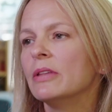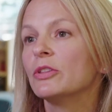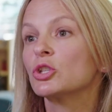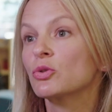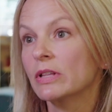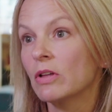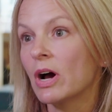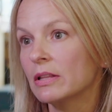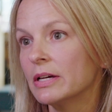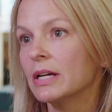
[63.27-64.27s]
The Street
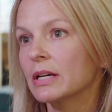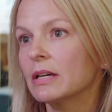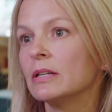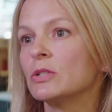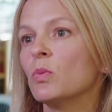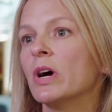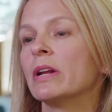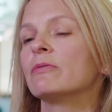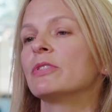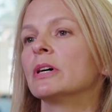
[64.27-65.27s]
Law Clinic is one
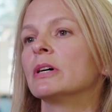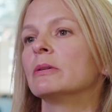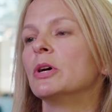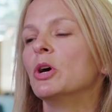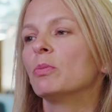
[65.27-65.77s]
of the